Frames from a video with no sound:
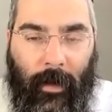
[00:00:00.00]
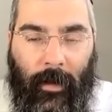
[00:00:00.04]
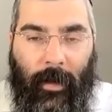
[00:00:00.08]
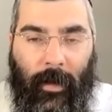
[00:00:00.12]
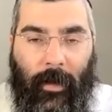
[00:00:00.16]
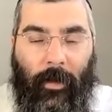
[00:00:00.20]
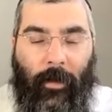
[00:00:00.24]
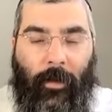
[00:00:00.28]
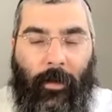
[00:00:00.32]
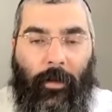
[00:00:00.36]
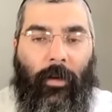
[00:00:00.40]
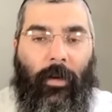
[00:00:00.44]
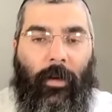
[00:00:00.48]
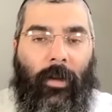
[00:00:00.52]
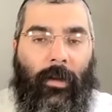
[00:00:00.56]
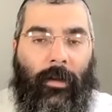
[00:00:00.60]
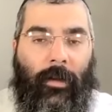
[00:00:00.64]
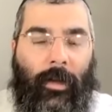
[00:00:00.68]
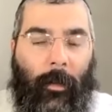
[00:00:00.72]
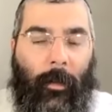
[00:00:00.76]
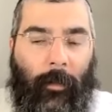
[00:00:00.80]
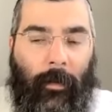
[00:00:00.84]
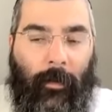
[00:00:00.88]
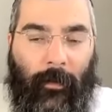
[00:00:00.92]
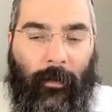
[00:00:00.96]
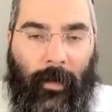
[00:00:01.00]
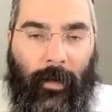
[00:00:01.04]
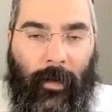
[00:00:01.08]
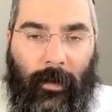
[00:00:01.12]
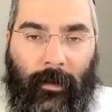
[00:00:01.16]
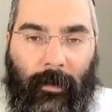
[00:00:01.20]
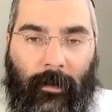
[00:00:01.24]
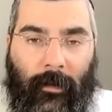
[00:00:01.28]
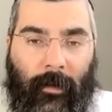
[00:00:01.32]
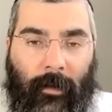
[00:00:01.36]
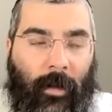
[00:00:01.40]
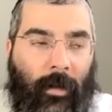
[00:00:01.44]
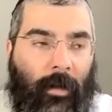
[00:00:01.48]
And you go to the depth of
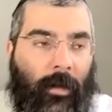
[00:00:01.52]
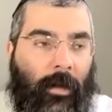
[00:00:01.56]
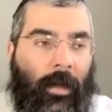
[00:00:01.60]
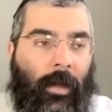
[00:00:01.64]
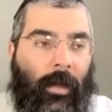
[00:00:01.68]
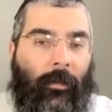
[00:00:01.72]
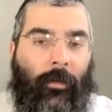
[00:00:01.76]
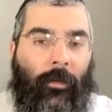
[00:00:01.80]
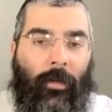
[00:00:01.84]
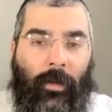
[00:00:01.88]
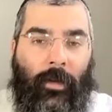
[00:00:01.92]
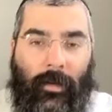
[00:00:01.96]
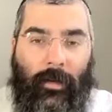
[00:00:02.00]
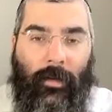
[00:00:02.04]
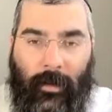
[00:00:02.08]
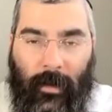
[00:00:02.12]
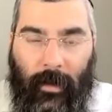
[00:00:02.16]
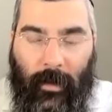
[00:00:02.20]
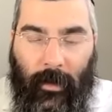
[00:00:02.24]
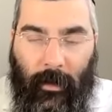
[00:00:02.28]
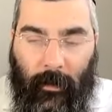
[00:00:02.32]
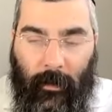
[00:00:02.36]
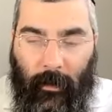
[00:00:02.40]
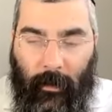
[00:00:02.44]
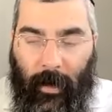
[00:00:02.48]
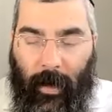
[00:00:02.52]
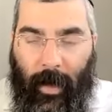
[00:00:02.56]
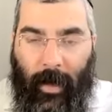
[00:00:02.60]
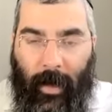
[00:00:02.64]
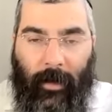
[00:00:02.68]
us, that even though you see